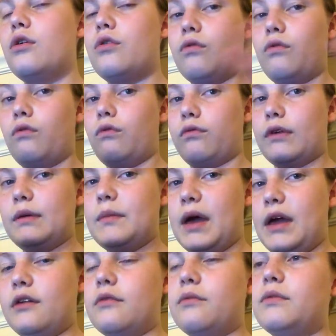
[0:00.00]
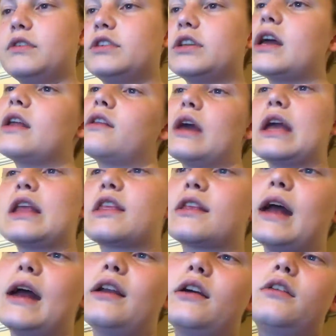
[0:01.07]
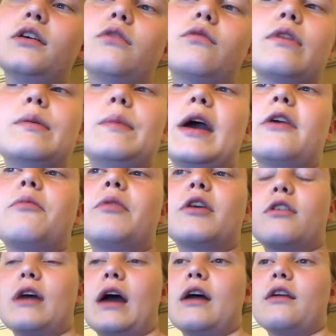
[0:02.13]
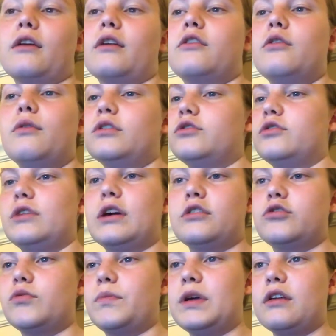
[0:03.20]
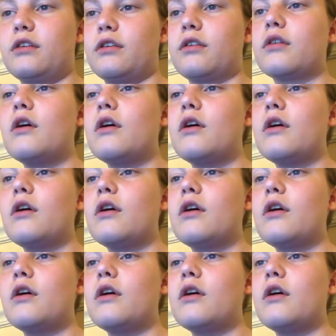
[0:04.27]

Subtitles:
remake, which it's technically a remake because it has like 200 extra pieces,